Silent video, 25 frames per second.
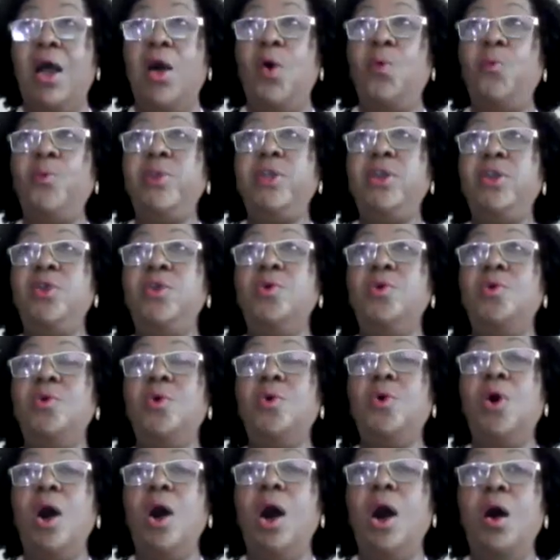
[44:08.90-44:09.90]
We
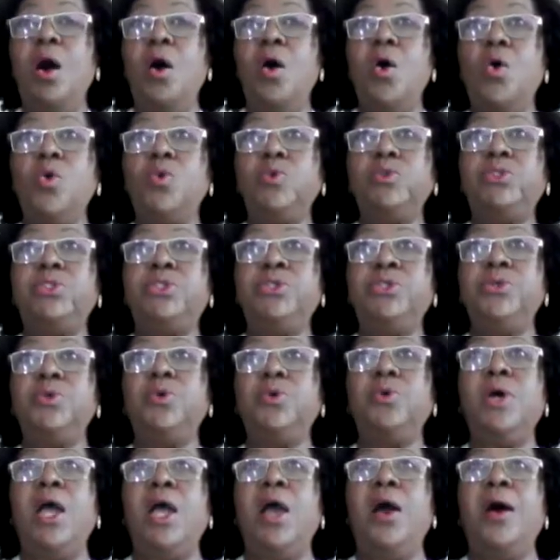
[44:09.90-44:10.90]
know how
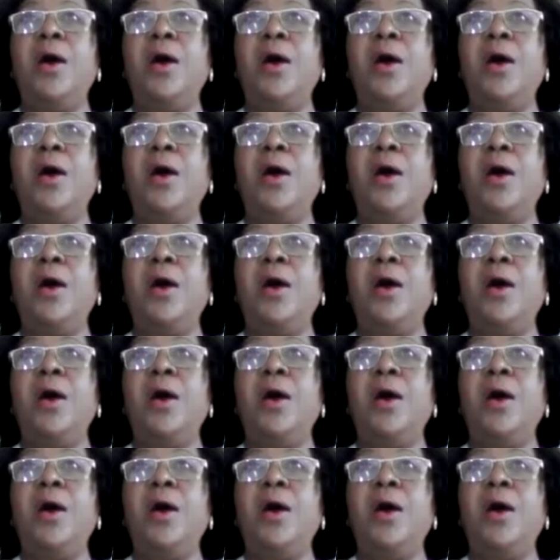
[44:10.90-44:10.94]
to